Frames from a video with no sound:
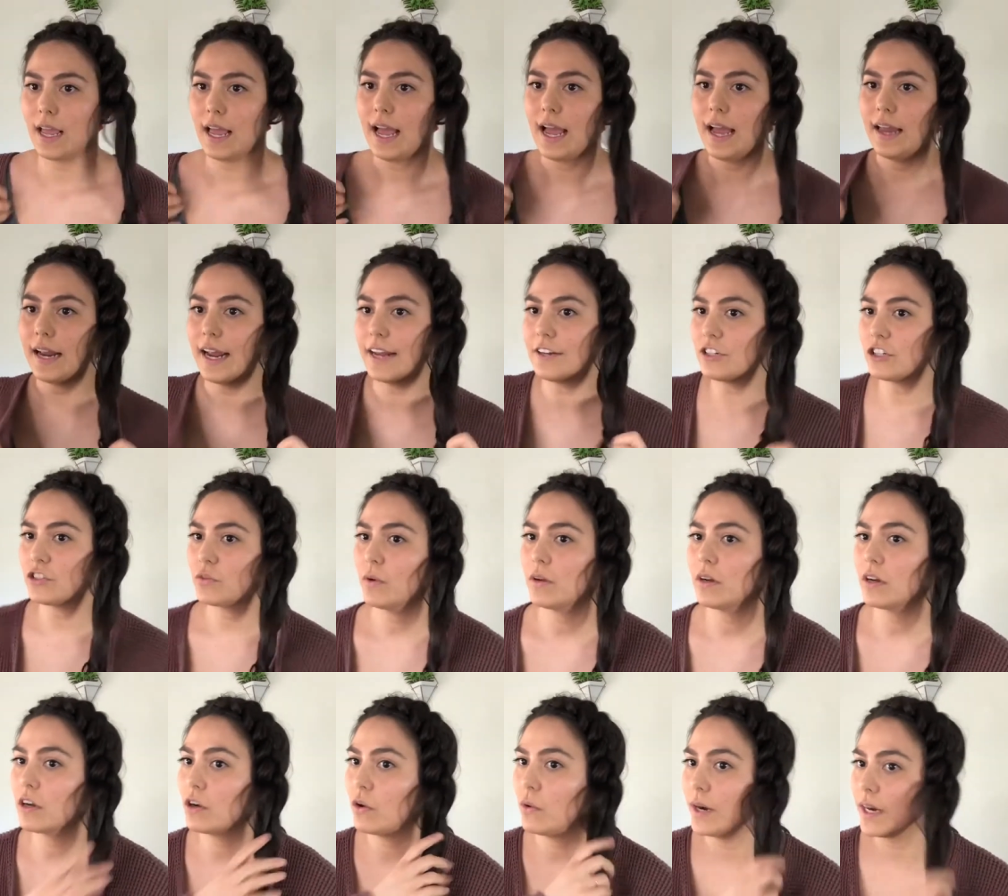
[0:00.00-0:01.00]
And I just want
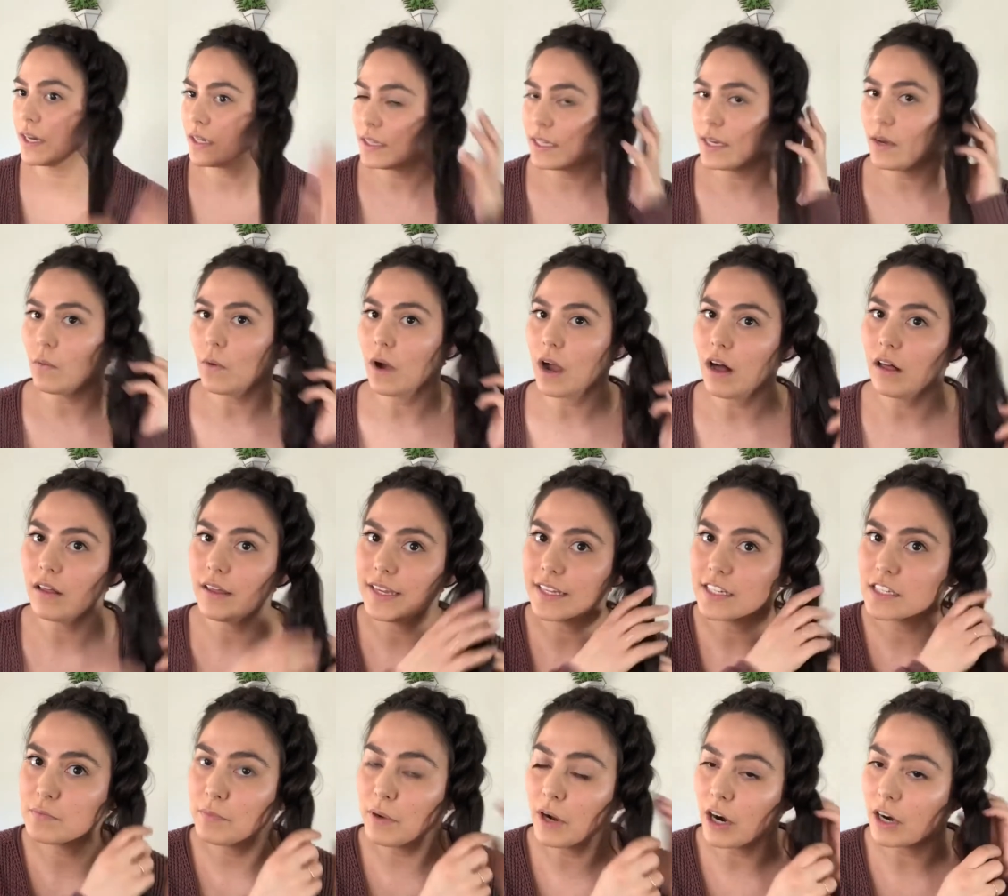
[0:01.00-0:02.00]
to quickly, while
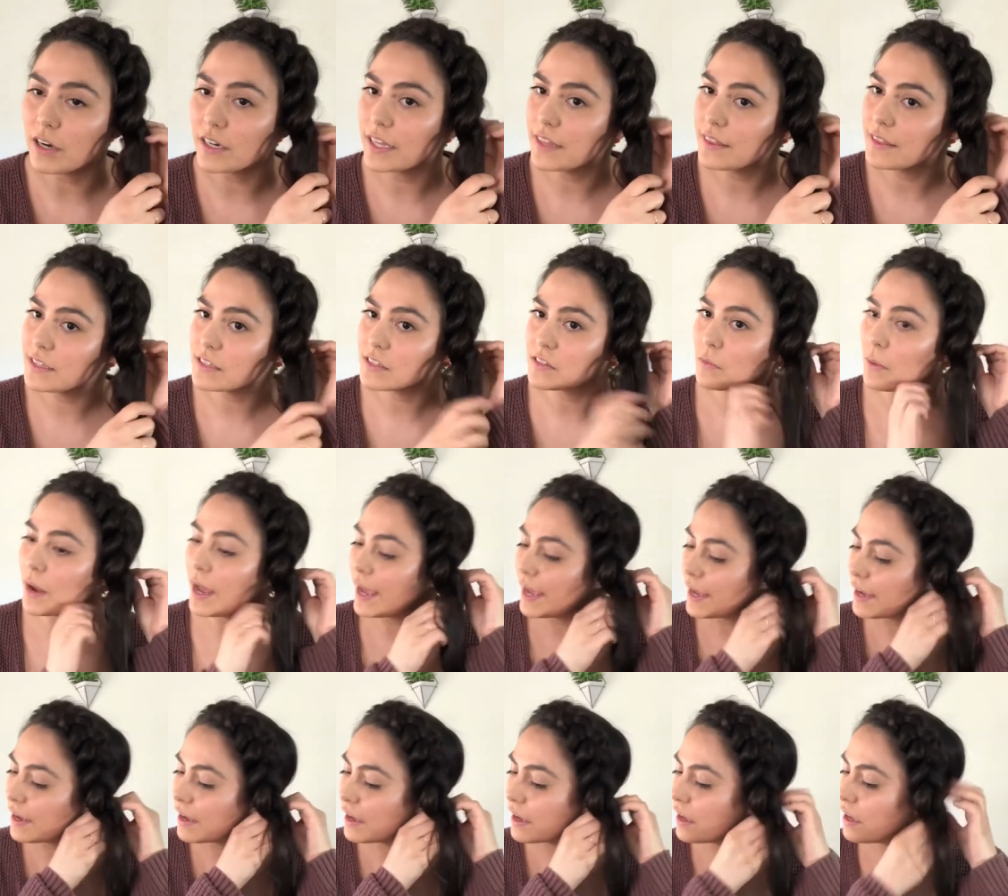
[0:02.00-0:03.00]
it's parted this
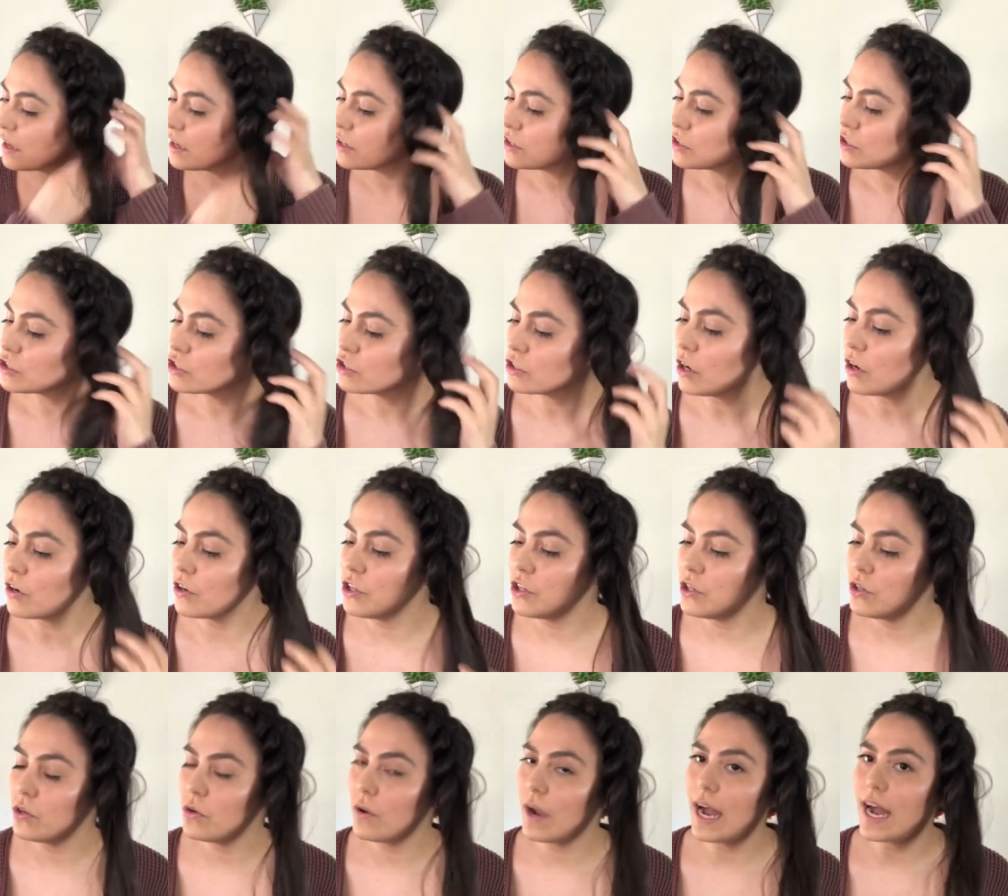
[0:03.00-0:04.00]
way, show
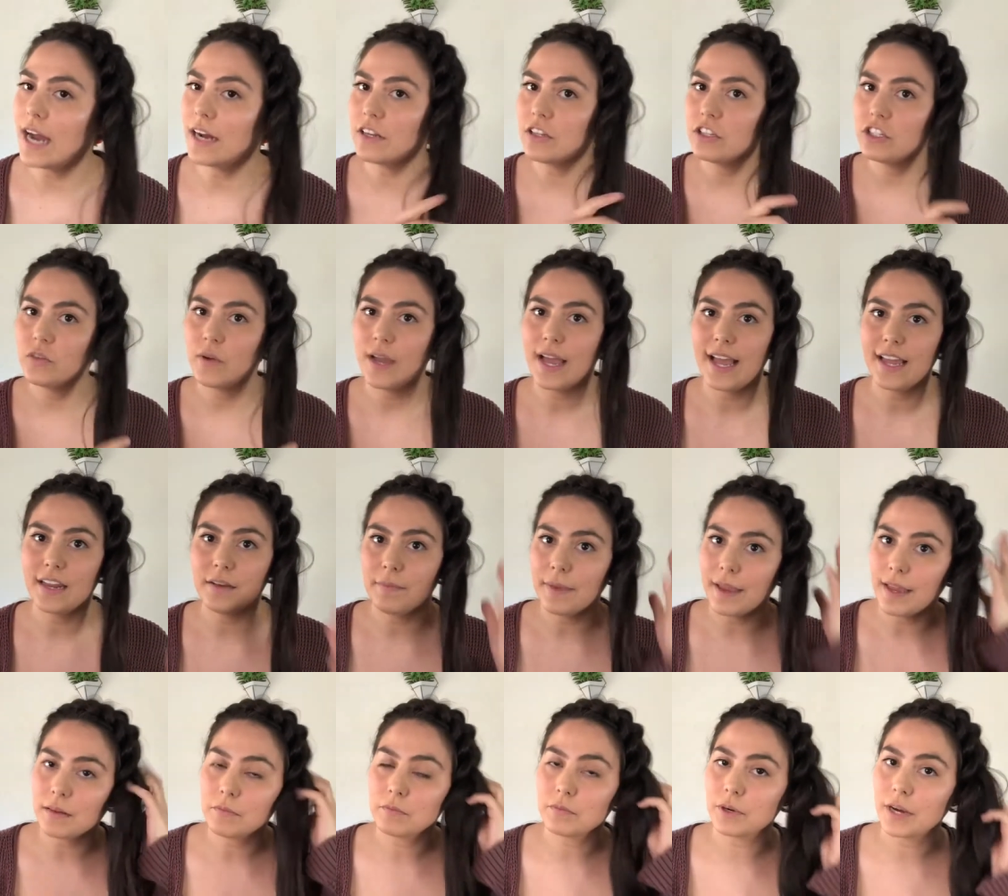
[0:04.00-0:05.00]
you how to do a
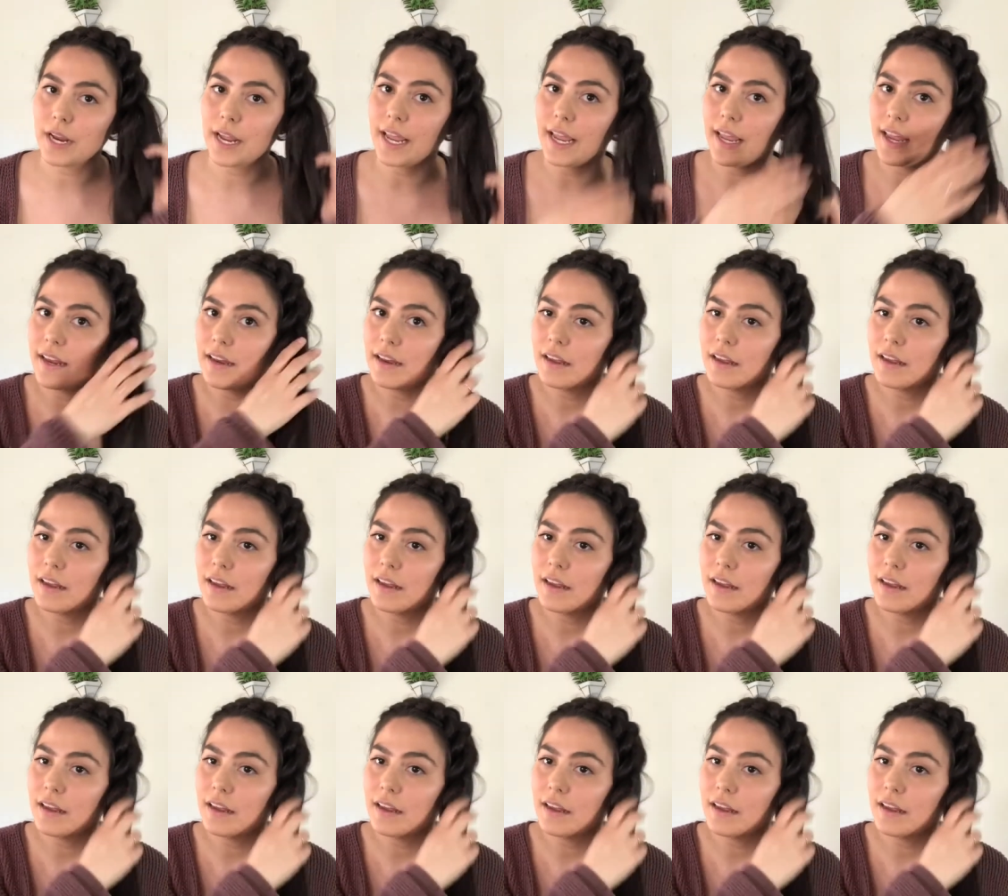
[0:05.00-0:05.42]
headband braid